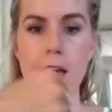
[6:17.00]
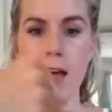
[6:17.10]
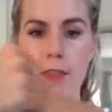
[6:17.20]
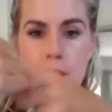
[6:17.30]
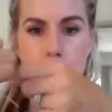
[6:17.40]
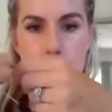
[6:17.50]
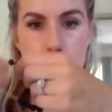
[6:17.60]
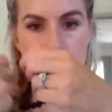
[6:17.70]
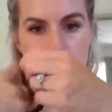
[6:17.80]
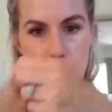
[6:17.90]
And then I'm
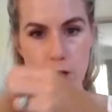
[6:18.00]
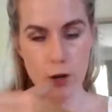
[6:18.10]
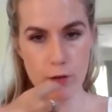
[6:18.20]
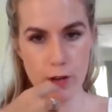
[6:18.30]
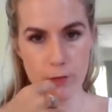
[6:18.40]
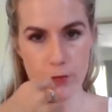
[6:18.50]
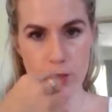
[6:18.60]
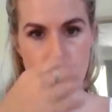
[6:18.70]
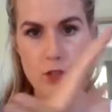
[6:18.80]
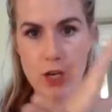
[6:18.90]
switching it over.
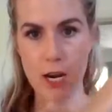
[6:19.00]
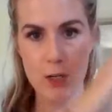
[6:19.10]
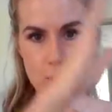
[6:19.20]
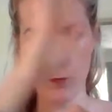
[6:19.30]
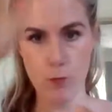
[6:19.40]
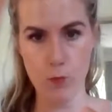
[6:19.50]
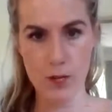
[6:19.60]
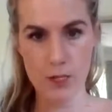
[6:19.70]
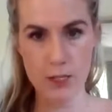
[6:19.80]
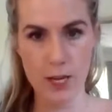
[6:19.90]
So I've changed from
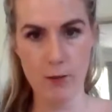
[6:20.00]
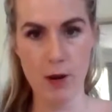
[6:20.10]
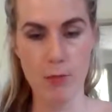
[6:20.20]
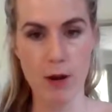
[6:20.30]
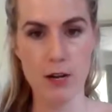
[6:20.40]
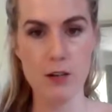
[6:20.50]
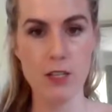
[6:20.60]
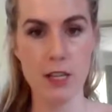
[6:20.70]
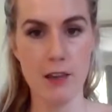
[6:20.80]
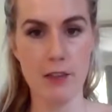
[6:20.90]
one side of my brain
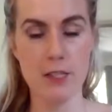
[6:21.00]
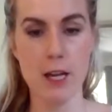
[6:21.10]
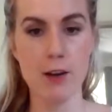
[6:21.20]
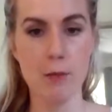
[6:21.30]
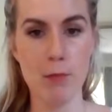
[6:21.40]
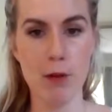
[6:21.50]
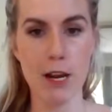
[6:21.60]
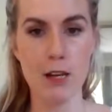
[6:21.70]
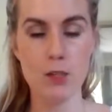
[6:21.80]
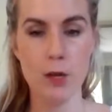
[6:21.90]
to the other side of my
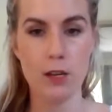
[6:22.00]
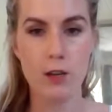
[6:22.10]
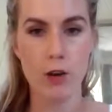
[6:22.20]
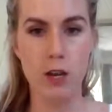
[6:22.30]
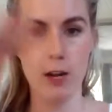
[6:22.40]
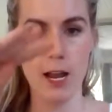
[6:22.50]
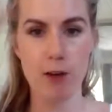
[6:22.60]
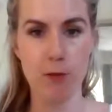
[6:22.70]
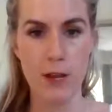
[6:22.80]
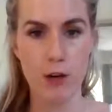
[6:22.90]
brain so I can go in and
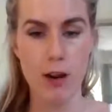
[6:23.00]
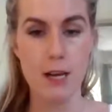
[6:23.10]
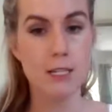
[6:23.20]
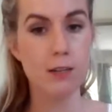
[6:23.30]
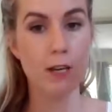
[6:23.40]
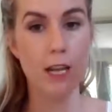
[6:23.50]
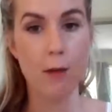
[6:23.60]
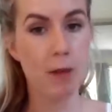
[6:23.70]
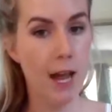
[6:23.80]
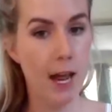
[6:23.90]
out of my creativity
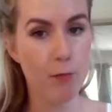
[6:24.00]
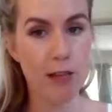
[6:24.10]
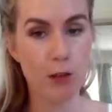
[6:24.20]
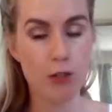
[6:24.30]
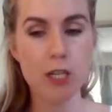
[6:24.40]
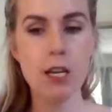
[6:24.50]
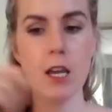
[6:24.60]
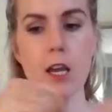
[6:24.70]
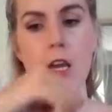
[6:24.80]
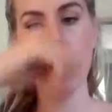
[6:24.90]
and out of my logic,
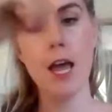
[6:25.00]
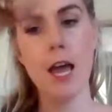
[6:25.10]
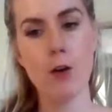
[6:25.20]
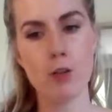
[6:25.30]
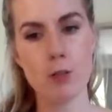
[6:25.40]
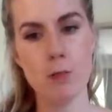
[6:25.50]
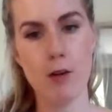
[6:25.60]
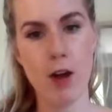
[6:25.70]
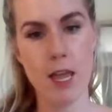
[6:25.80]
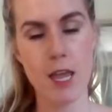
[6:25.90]
and onto my
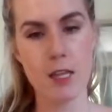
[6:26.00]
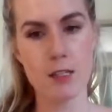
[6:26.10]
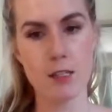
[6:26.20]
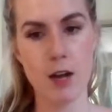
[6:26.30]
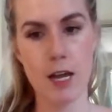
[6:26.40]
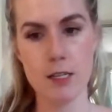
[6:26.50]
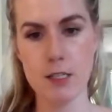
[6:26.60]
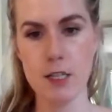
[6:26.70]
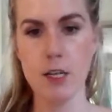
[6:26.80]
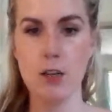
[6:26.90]
right hand side,
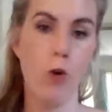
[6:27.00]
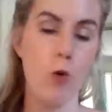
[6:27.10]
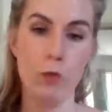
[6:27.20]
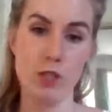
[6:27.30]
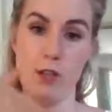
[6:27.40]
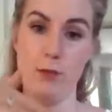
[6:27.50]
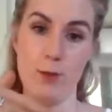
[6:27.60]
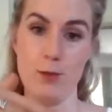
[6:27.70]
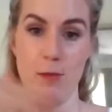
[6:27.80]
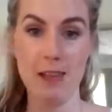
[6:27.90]
or whichever
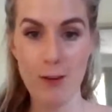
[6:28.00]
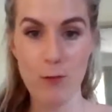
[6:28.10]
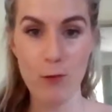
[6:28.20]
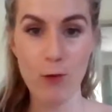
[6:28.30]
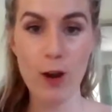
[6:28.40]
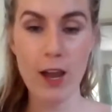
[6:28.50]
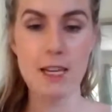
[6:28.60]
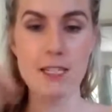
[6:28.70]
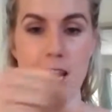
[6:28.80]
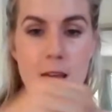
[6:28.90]
was on my left
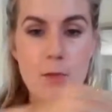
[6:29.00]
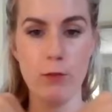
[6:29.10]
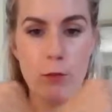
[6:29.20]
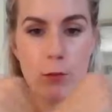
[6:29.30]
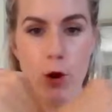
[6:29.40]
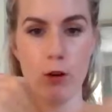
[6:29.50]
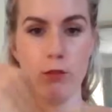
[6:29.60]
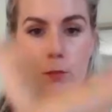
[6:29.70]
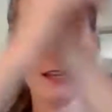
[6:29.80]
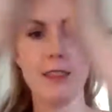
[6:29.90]
beforehand. But from going
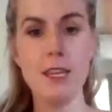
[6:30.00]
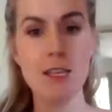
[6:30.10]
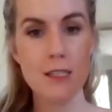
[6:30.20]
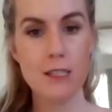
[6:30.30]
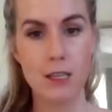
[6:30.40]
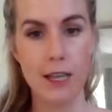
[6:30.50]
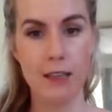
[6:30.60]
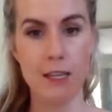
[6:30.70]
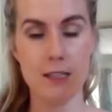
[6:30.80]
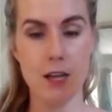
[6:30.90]
from like this to like
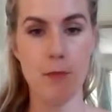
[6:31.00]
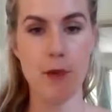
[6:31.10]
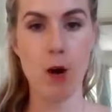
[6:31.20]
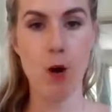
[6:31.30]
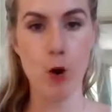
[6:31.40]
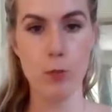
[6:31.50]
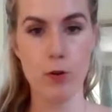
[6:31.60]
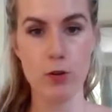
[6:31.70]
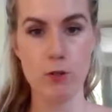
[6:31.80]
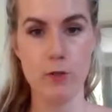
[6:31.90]
this, I'm now
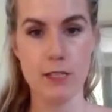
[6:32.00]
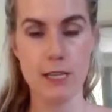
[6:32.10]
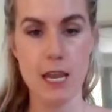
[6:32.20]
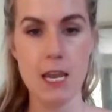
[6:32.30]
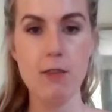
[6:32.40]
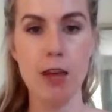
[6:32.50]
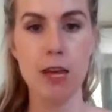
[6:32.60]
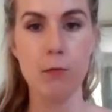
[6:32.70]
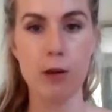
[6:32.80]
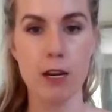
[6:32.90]
open to receive
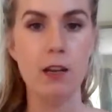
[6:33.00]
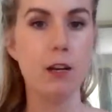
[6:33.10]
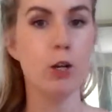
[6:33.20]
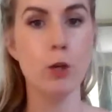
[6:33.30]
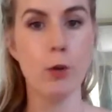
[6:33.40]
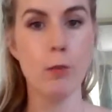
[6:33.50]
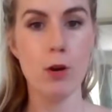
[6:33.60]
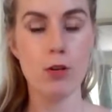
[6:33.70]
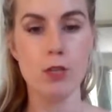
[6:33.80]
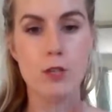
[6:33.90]
and bring in a new
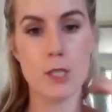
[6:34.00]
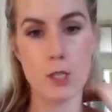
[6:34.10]
emotion.